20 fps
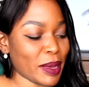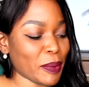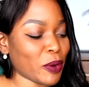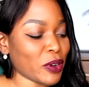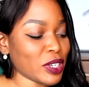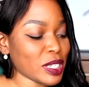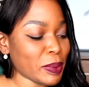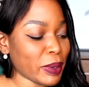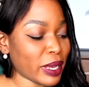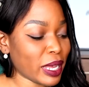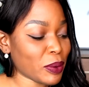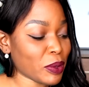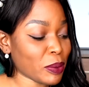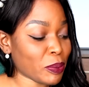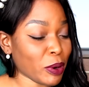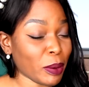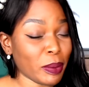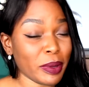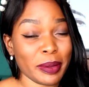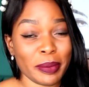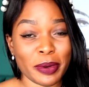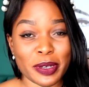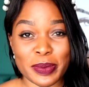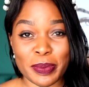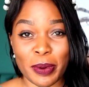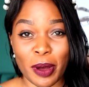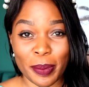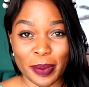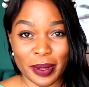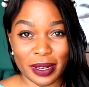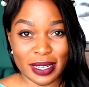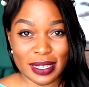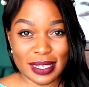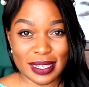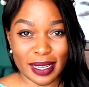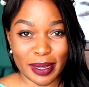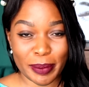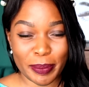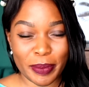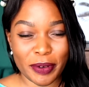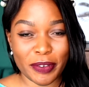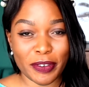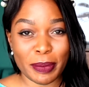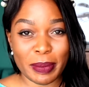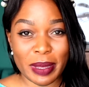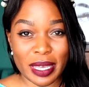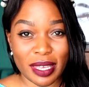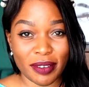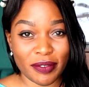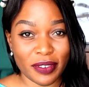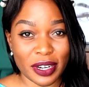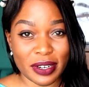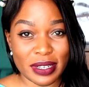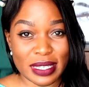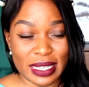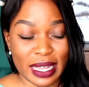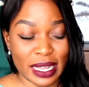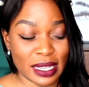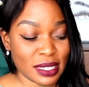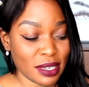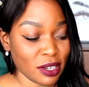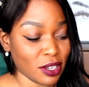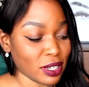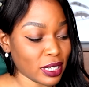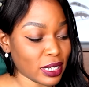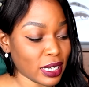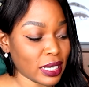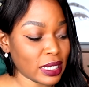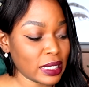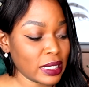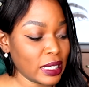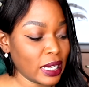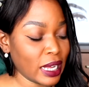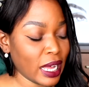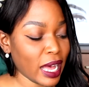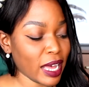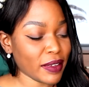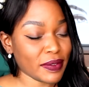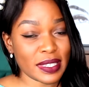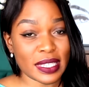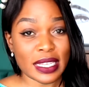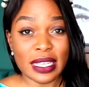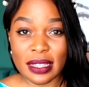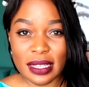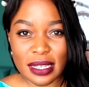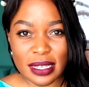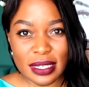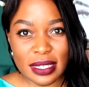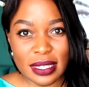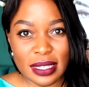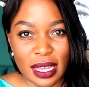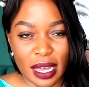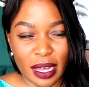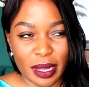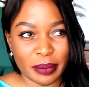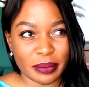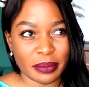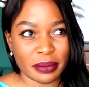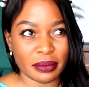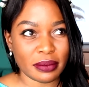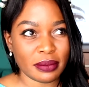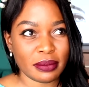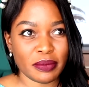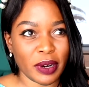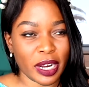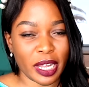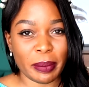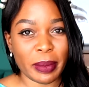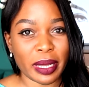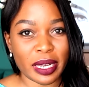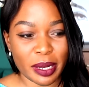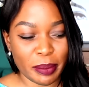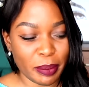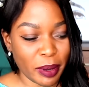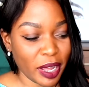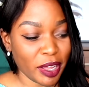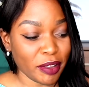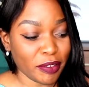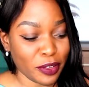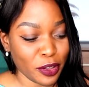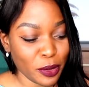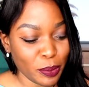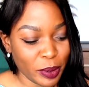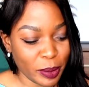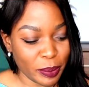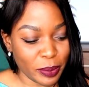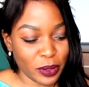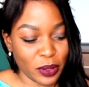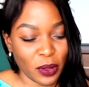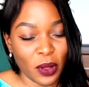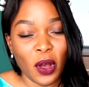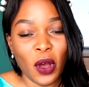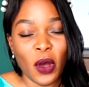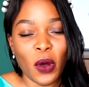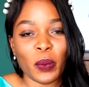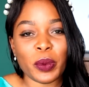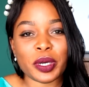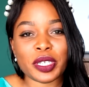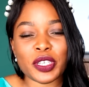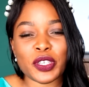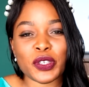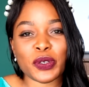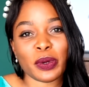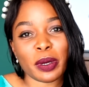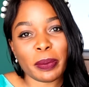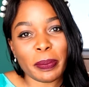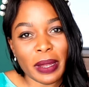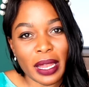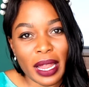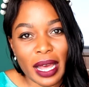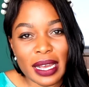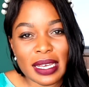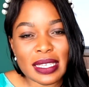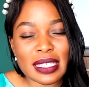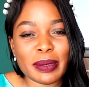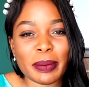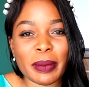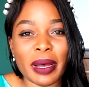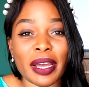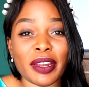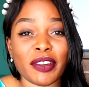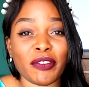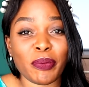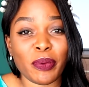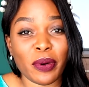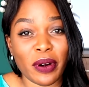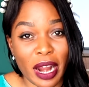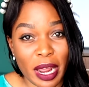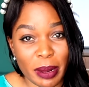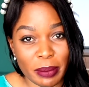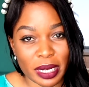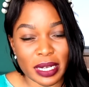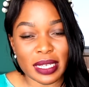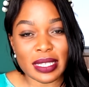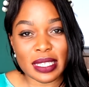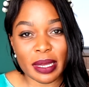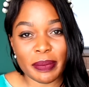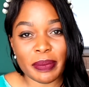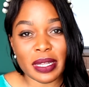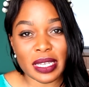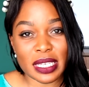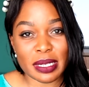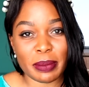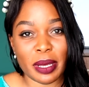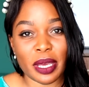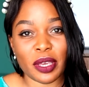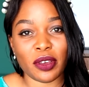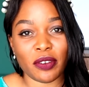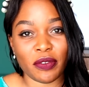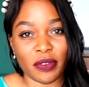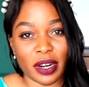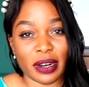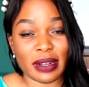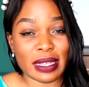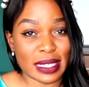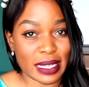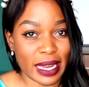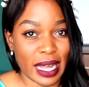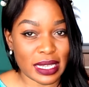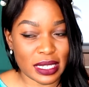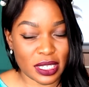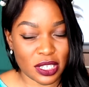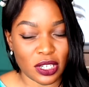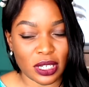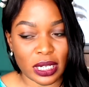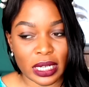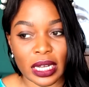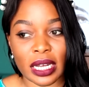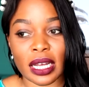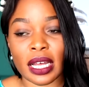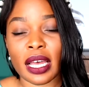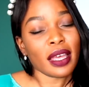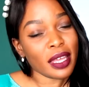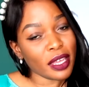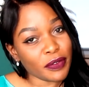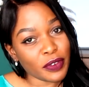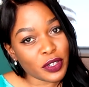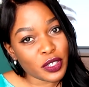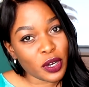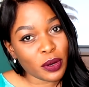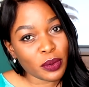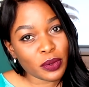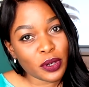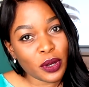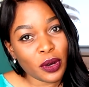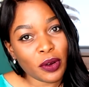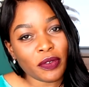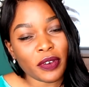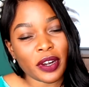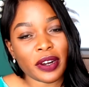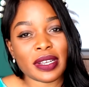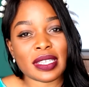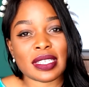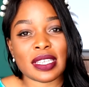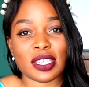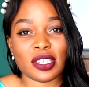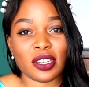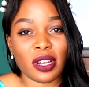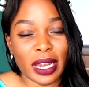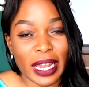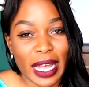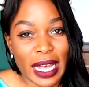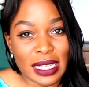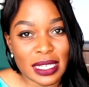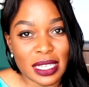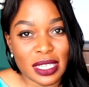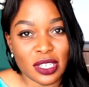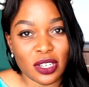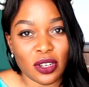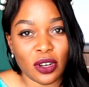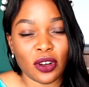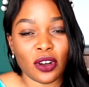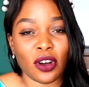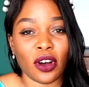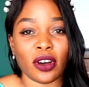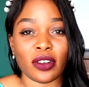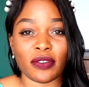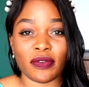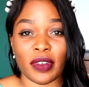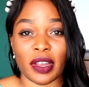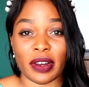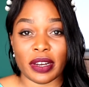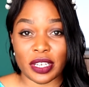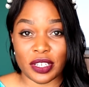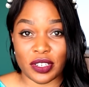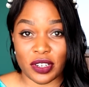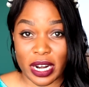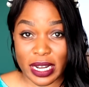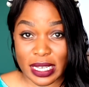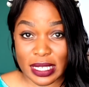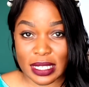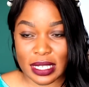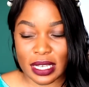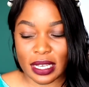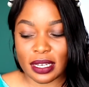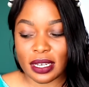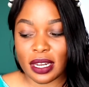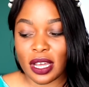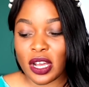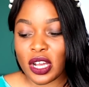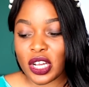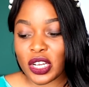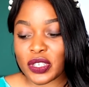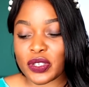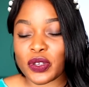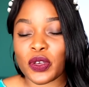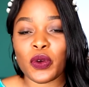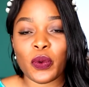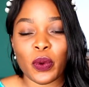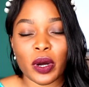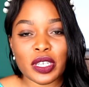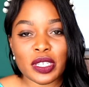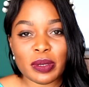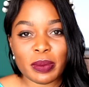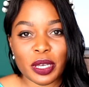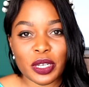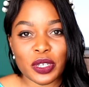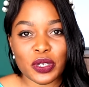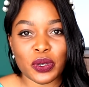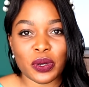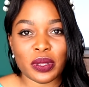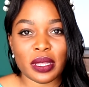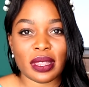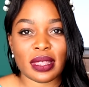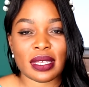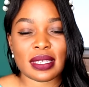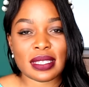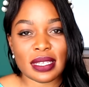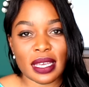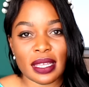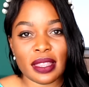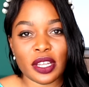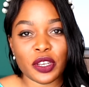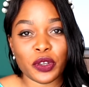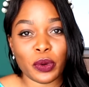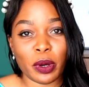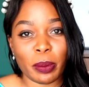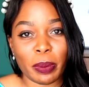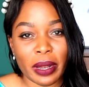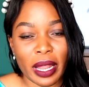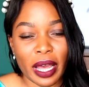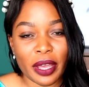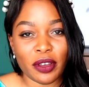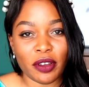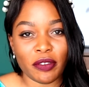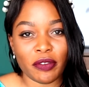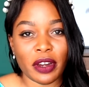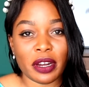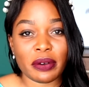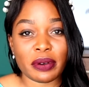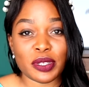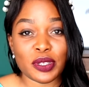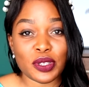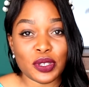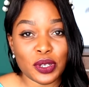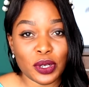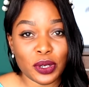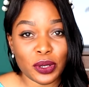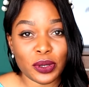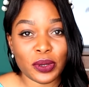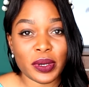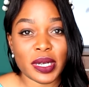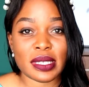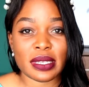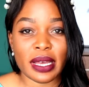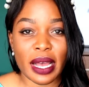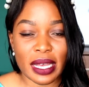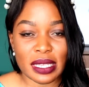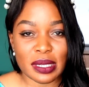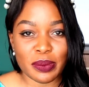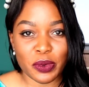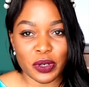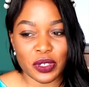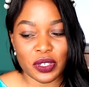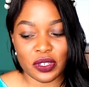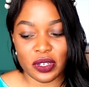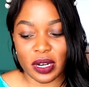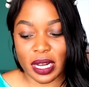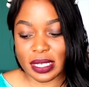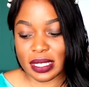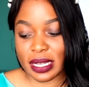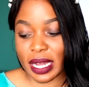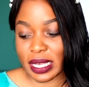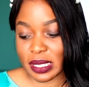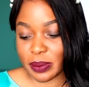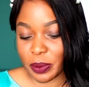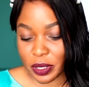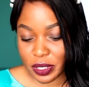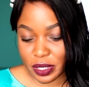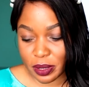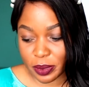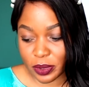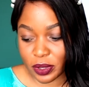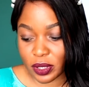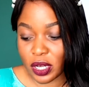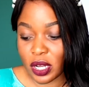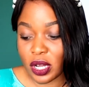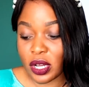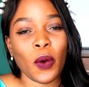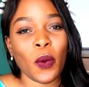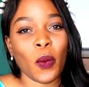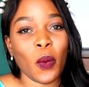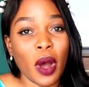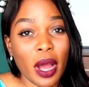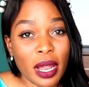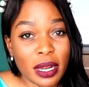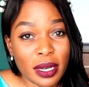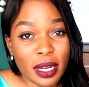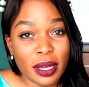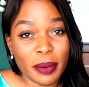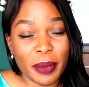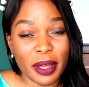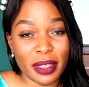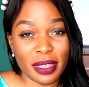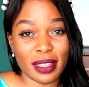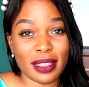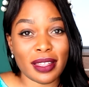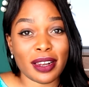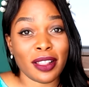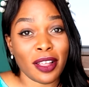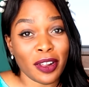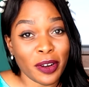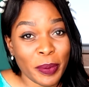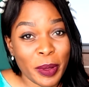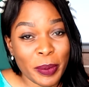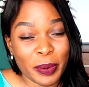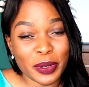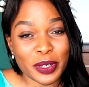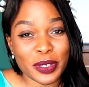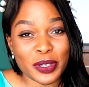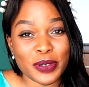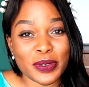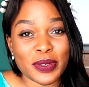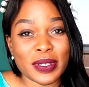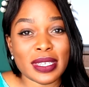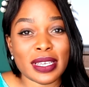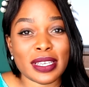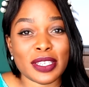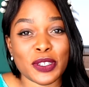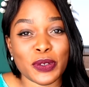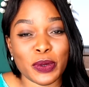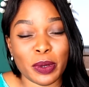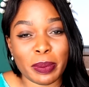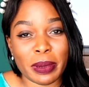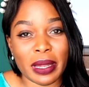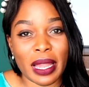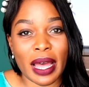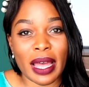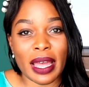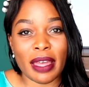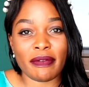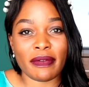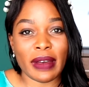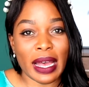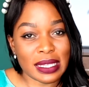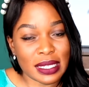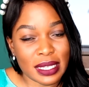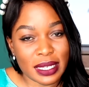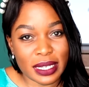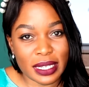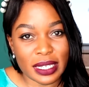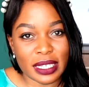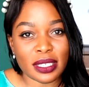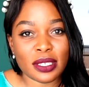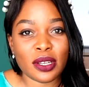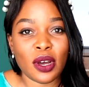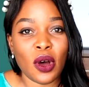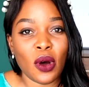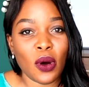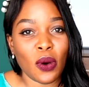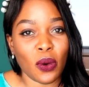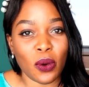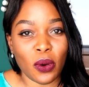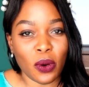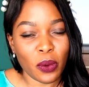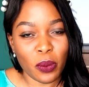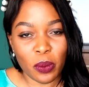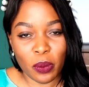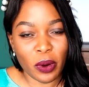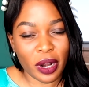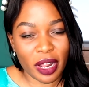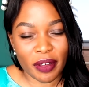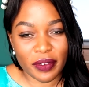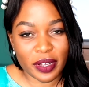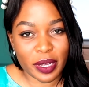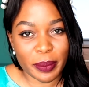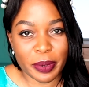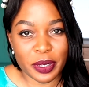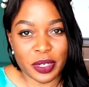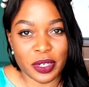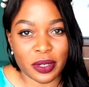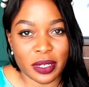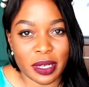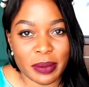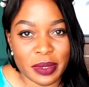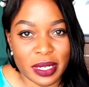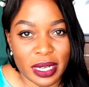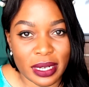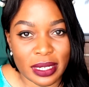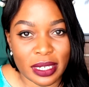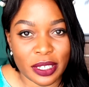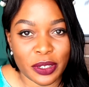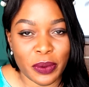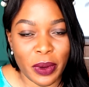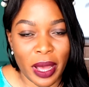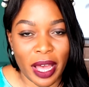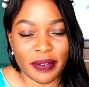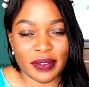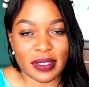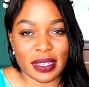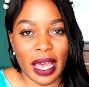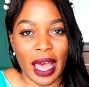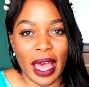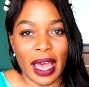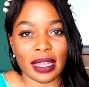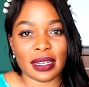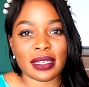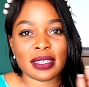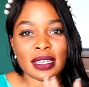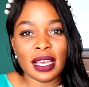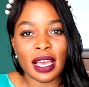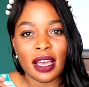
I'm going to begin with probably the most popular tip for making fragrance last longer. I've seen this recommended by a few people, which is to apply some kind of primer, something to make your fragrance last longer. If you don't know, fragrance does not last as long on very dry skin, so you want to make sure that the skin that you apply your fragrance to is as moisturized as possible. One method that a lot of people use is to apply Vaseline or whatever petroleum jelly you have to hand,